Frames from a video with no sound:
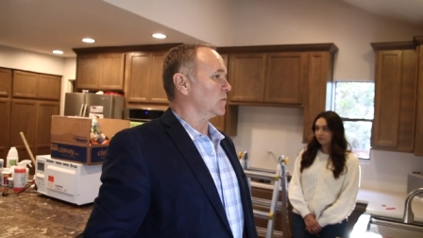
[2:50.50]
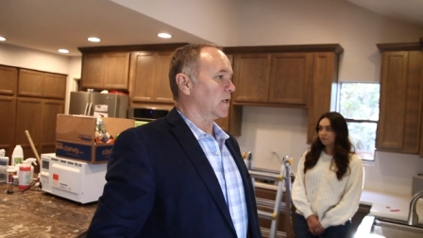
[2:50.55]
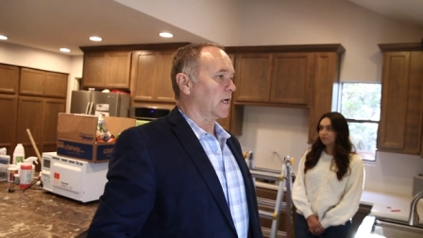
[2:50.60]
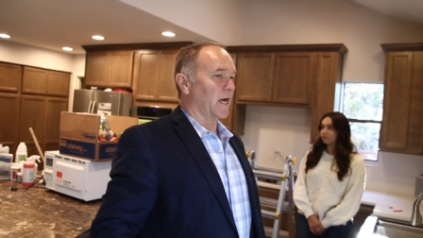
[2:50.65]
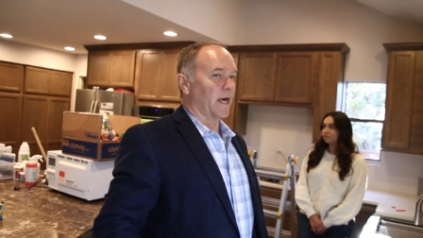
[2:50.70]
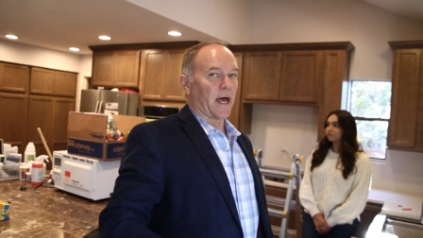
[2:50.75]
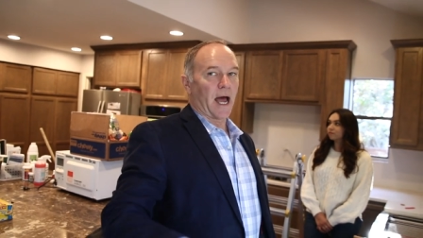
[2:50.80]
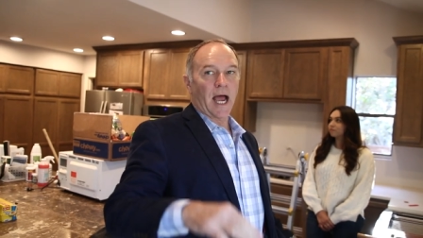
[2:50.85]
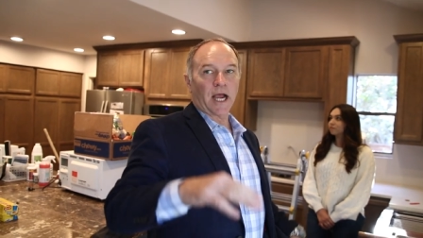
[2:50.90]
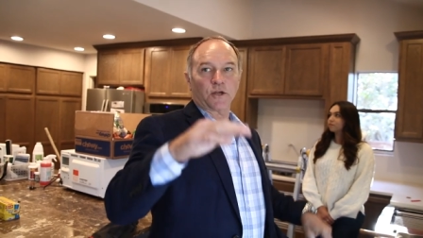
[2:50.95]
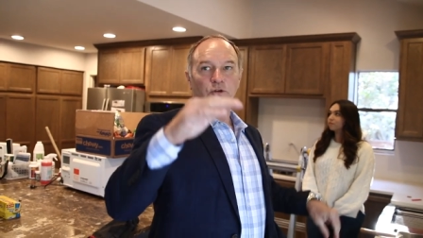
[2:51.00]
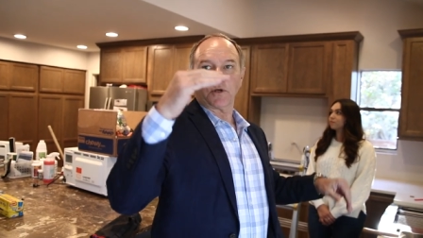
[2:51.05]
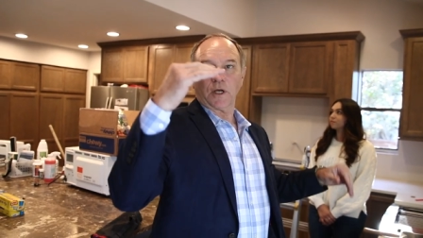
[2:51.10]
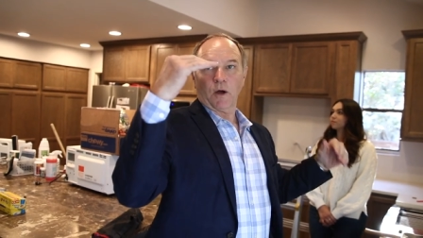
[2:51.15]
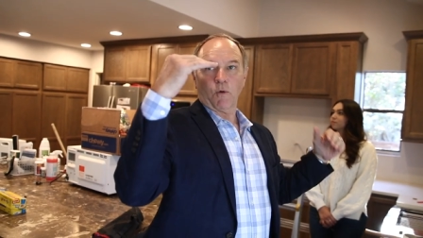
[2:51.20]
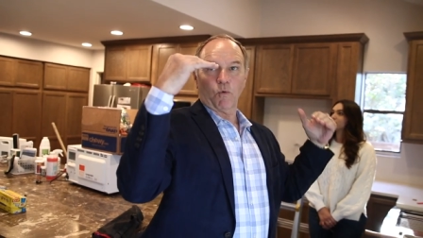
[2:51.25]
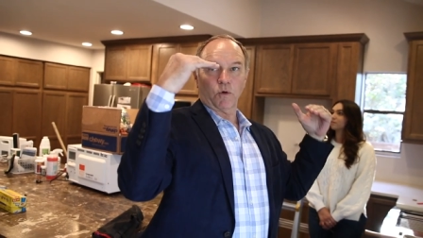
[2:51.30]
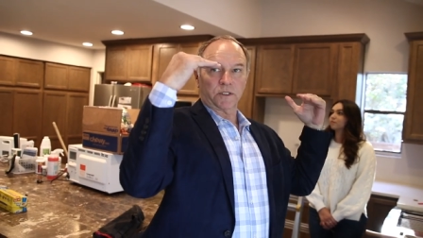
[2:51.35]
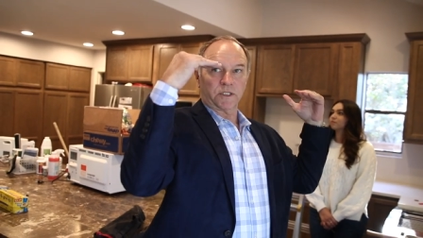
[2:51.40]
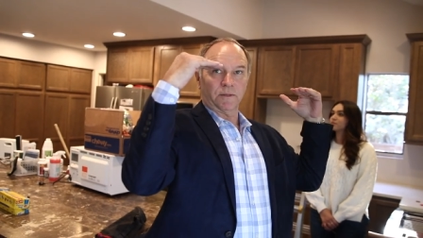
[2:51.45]
I, actually, I
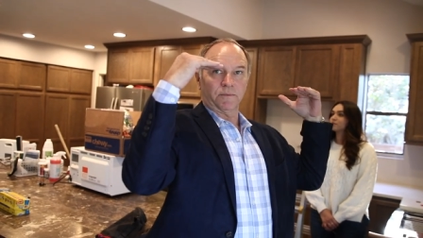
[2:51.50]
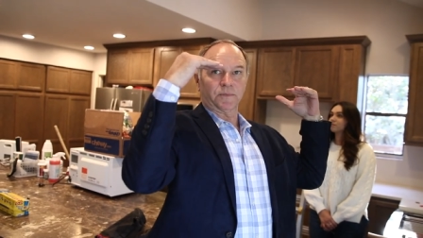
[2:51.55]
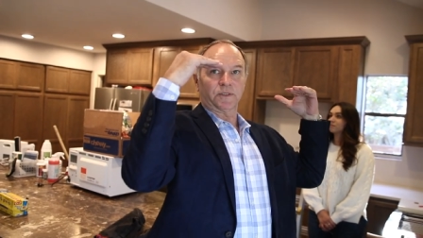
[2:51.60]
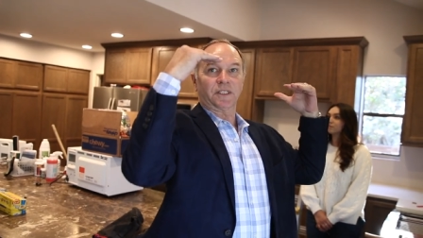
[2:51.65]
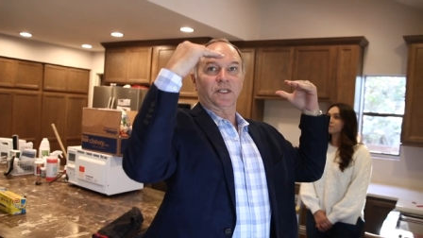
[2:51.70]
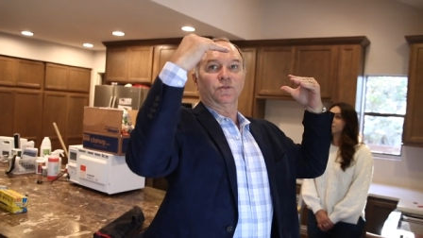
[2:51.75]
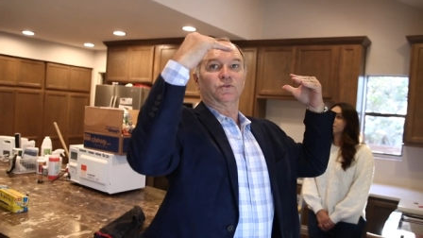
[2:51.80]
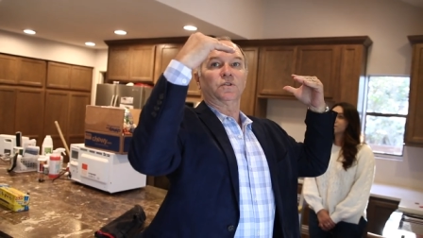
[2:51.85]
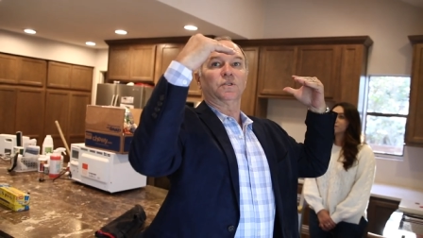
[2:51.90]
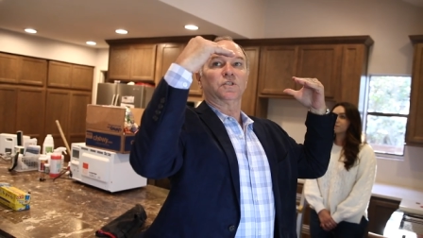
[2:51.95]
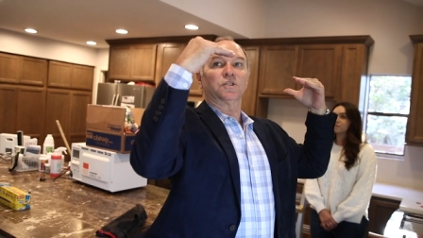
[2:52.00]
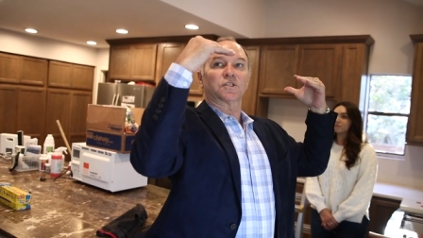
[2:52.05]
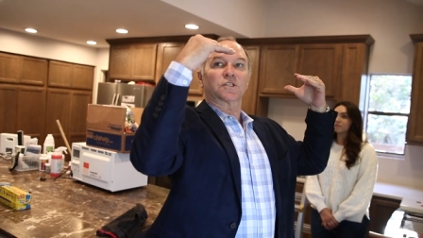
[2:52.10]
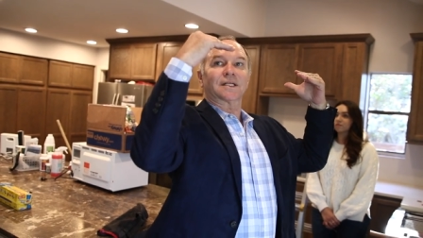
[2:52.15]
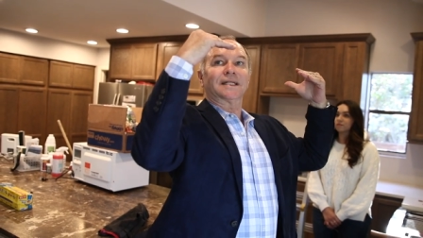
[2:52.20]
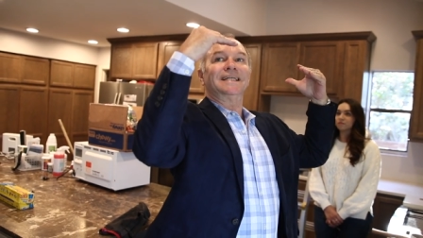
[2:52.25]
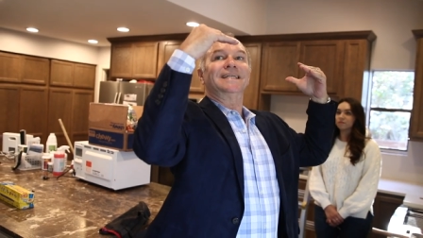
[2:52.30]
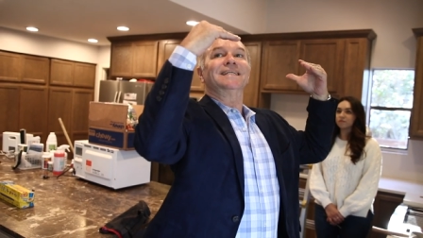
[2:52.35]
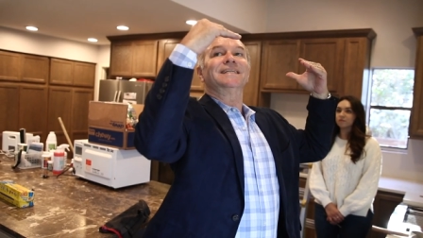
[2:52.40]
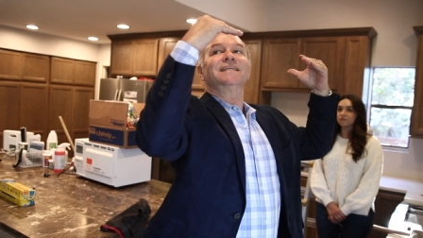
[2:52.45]
want them tilted just
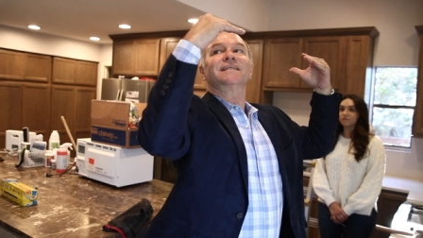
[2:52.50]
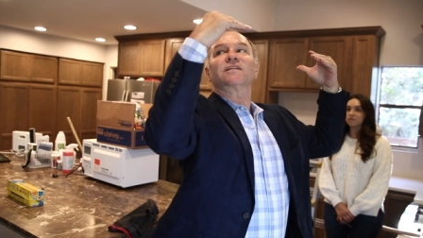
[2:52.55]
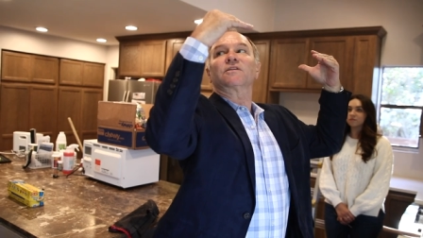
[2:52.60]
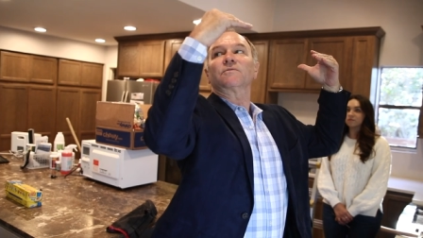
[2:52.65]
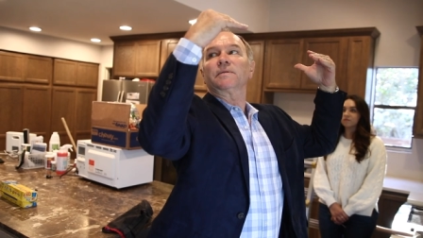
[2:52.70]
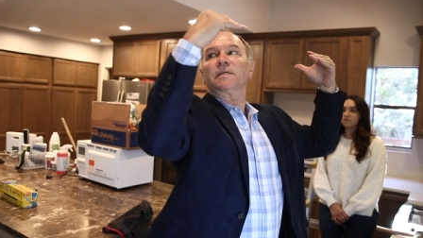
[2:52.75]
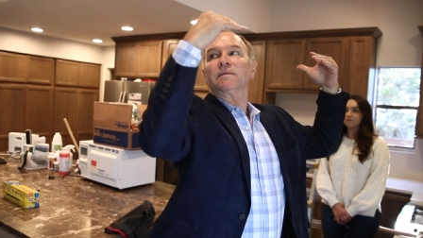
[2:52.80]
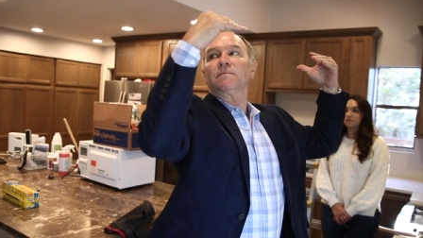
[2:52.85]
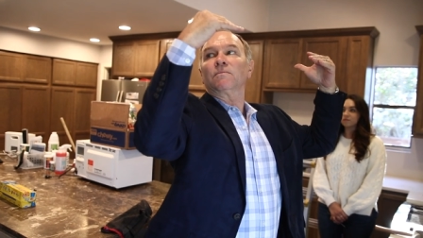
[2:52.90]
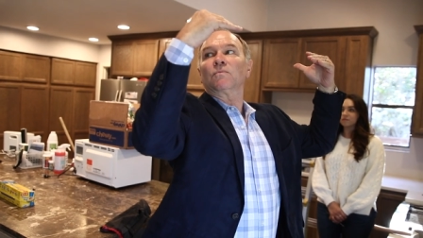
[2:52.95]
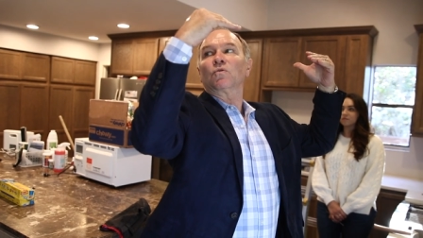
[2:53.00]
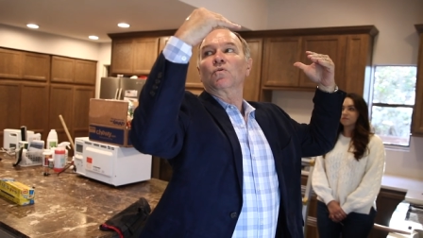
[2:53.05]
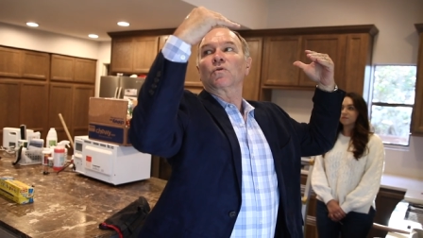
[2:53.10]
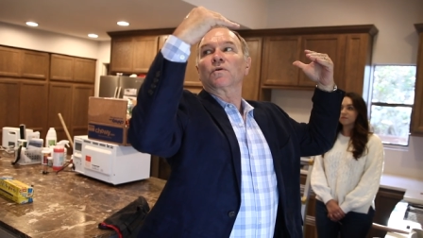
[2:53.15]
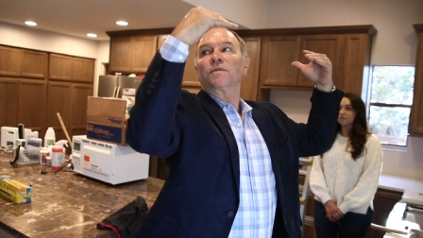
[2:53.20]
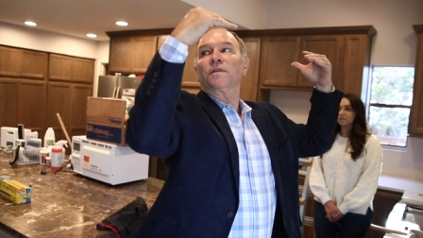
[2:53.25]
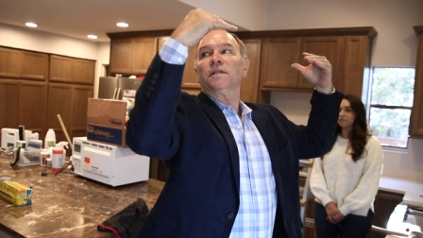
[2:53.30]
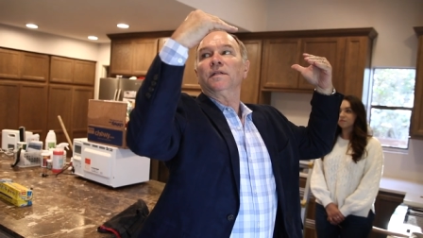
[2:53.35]
a little bit more right.